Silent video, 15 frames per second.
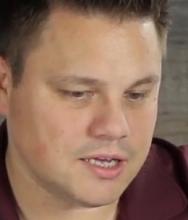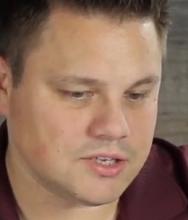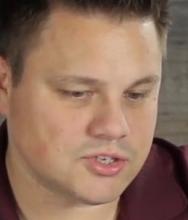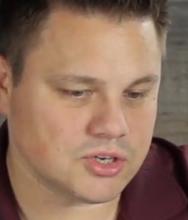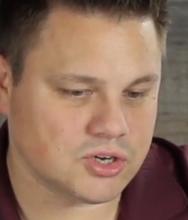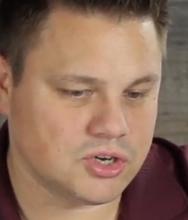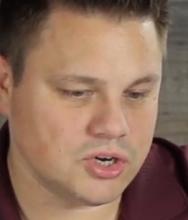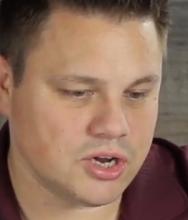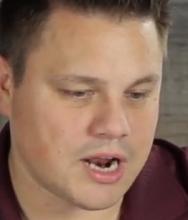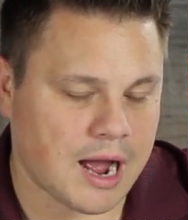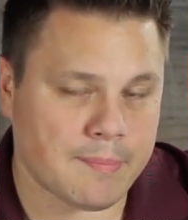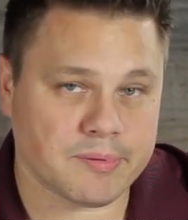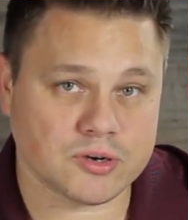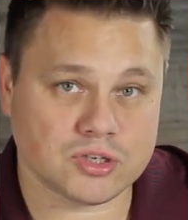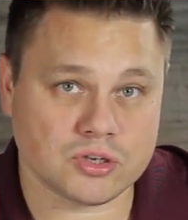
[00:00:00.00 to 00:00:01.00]
it's a good
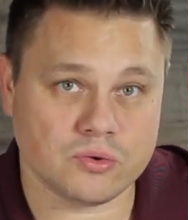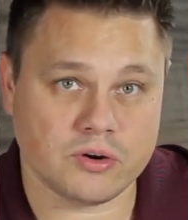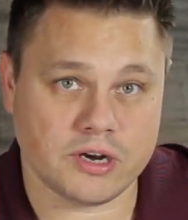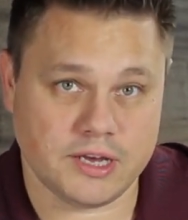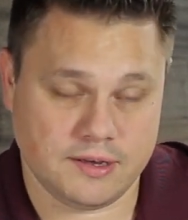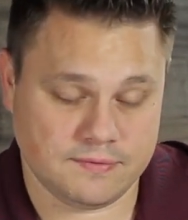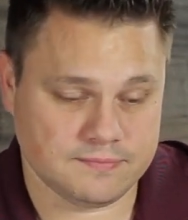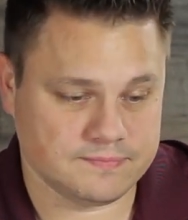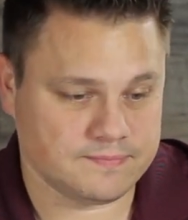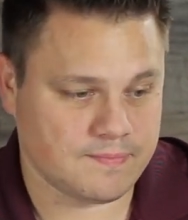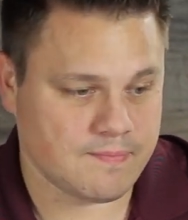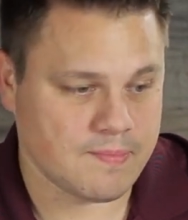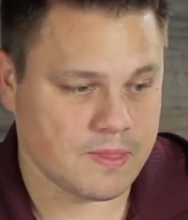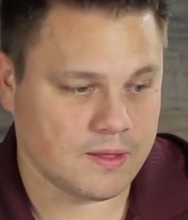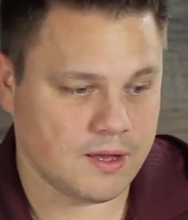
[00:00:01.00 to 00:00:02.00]
opportunity.
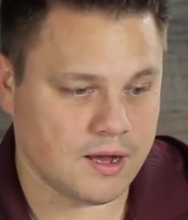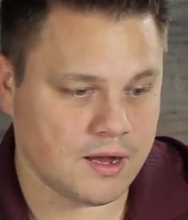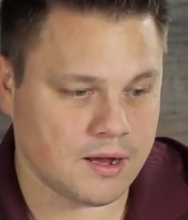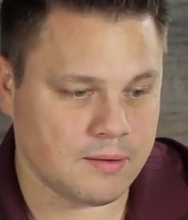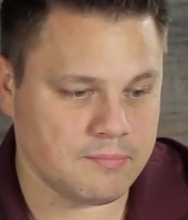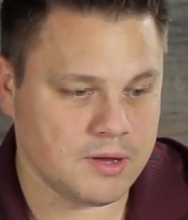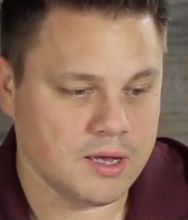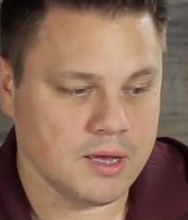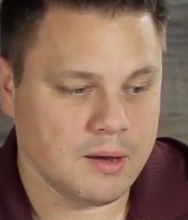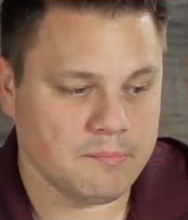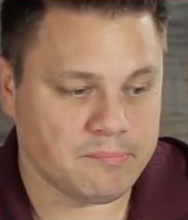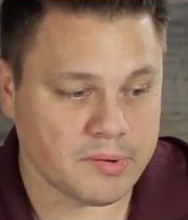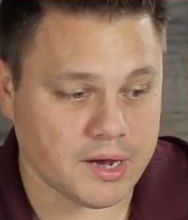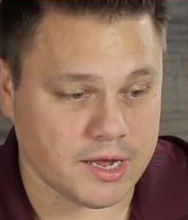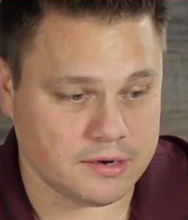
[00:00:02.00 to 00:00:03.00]
Um,
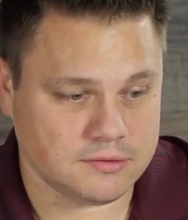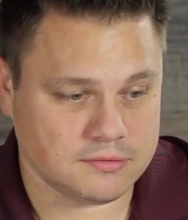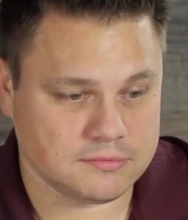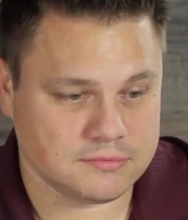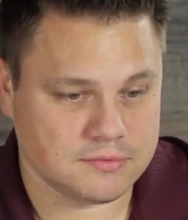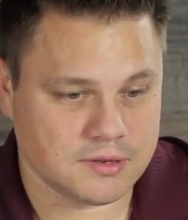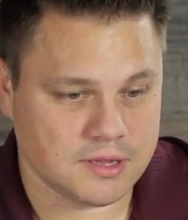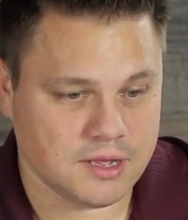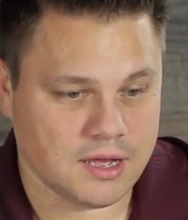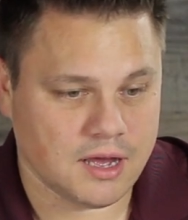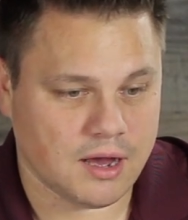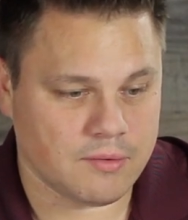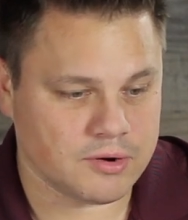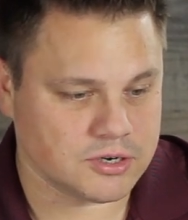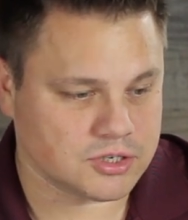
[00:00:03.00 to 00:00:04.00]
but
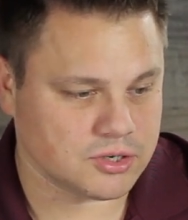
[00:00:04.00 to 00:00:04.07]
I want to